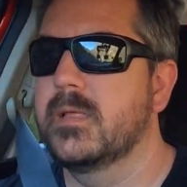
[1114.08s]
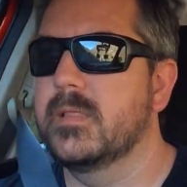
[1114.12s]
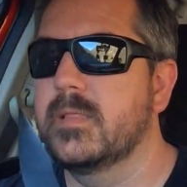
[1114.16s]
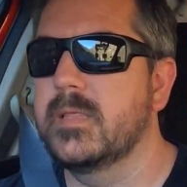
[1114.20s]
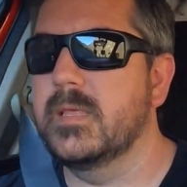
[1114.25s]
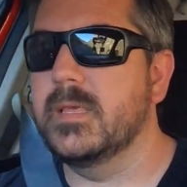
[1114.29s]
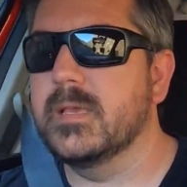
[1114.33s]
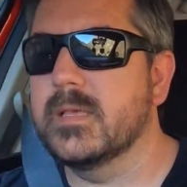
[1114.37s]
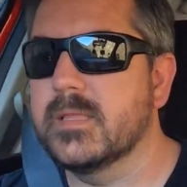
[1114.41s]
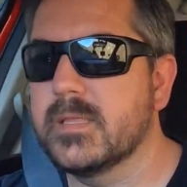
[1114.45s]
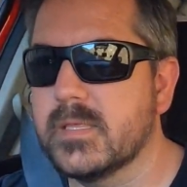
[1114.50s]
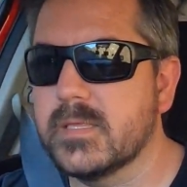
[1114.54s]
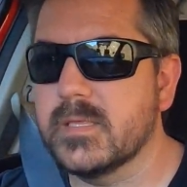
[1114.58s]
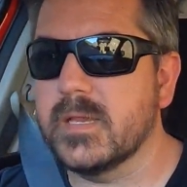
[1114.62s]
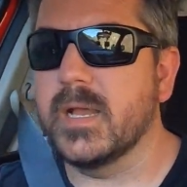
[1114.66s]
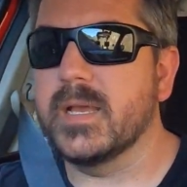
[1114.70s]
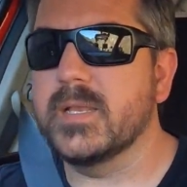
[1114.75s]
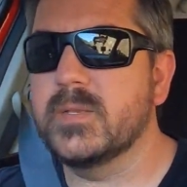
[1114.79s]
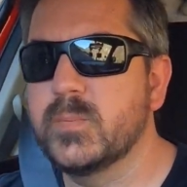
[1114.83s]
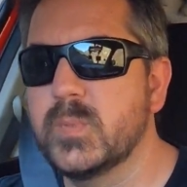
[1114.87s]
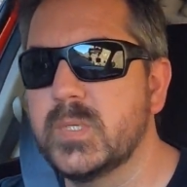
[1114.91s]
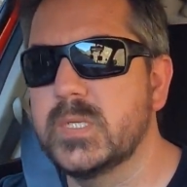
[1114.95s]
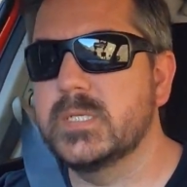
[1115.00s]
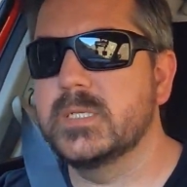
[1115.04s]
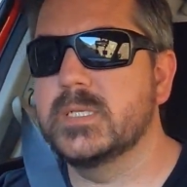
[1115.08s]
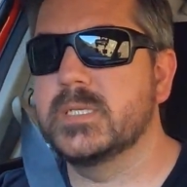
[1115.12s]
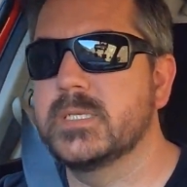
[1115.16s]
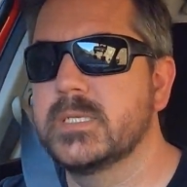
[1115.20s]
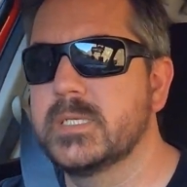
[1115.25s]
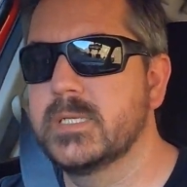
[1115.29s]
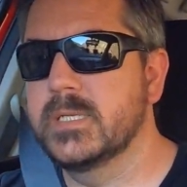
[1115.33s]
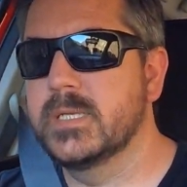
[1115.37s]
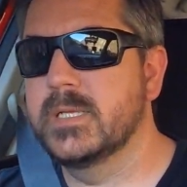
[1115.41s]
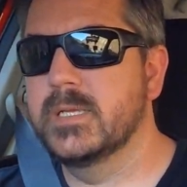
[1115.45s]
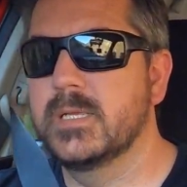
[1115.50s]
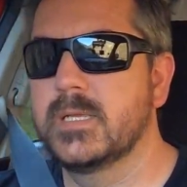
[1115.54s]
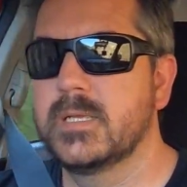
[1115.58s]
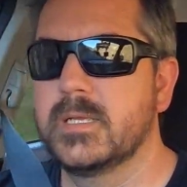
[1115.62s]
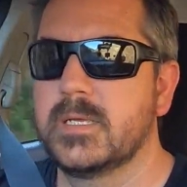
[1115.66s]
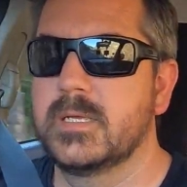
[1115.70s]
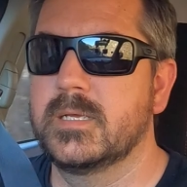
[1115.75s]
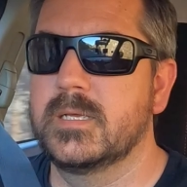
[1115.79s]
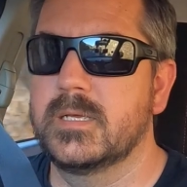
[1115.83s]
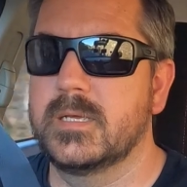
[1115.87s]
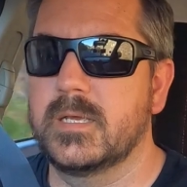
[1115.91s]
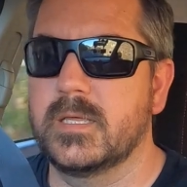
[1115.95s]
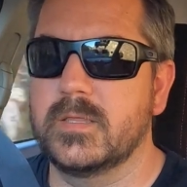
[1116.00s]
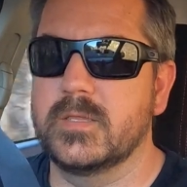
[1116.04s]
the excitement,
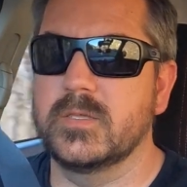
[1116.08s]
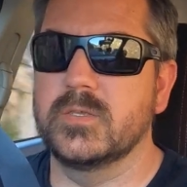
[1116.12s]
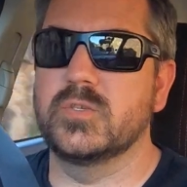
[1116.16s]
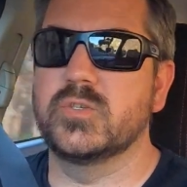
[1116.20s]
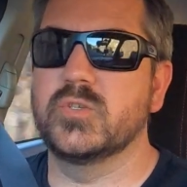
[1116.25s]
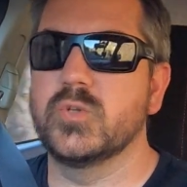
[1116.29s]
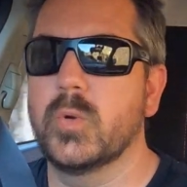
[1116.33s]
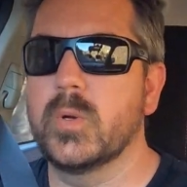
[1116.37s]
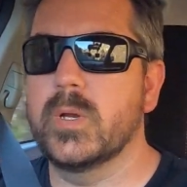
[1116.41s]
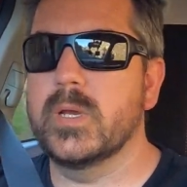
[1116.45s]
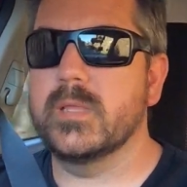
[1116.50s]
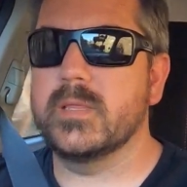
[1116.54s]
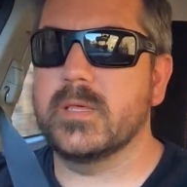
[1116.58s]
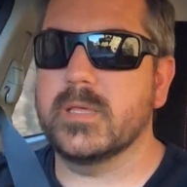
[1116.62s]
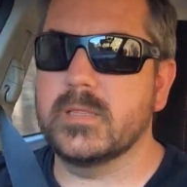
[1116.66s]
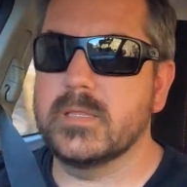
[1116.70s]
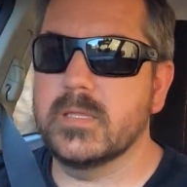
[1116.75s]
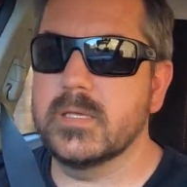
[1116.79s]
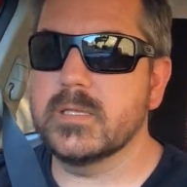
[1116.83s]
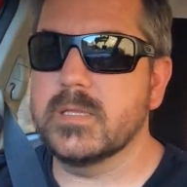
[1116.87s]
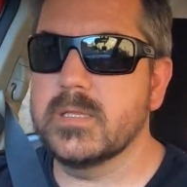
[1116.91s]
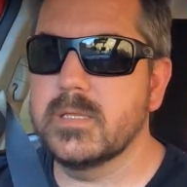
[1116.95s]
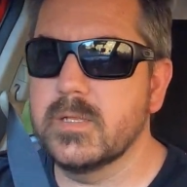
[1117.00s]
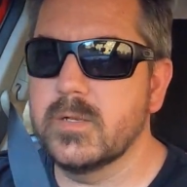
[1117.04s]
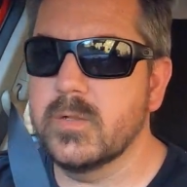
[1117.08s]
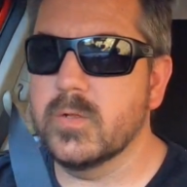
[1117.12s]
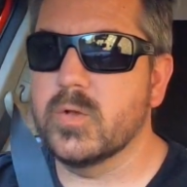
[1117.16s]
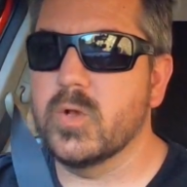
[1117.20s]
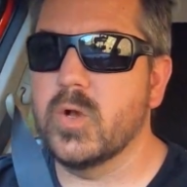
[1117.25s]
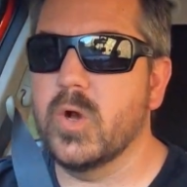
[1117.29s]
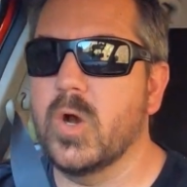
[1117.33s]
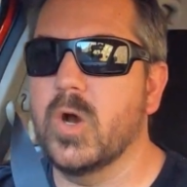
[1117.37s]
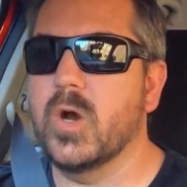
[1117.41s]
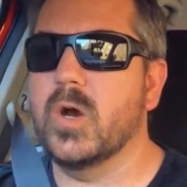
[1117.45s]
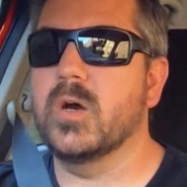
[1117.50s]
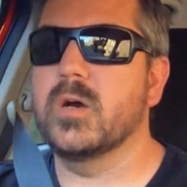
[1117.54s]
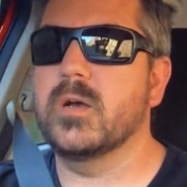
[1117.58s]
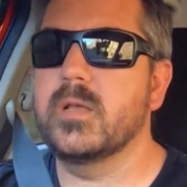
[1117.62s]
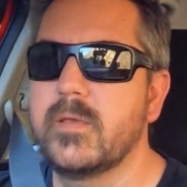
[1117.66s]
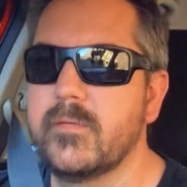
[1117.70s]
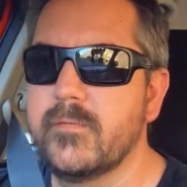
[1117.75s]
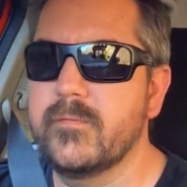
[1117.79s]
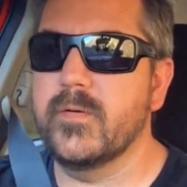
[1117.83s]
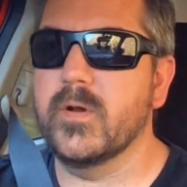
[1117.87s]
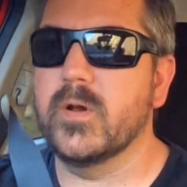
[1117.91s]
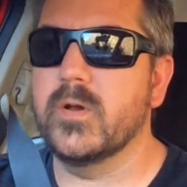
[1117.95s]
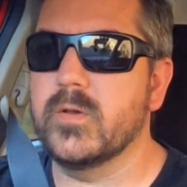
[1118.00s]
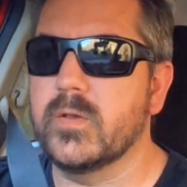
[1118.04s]
the joy that this little car
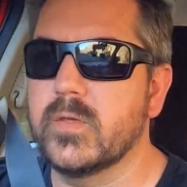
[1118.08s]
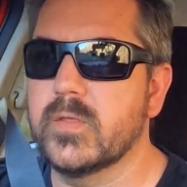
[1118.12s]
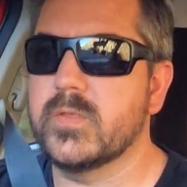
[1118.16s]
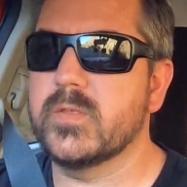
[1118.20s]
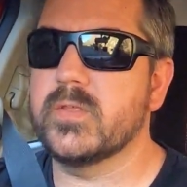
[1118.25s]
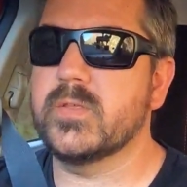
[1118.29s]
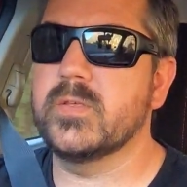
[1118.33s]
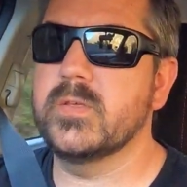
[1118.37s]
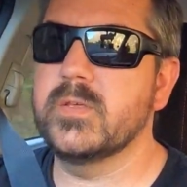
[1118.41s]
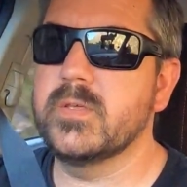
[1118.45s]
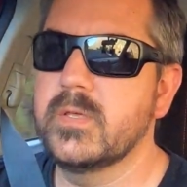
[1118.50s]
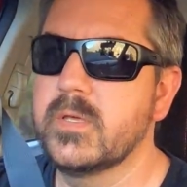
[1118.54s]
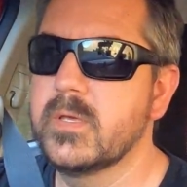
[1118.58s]
evokes.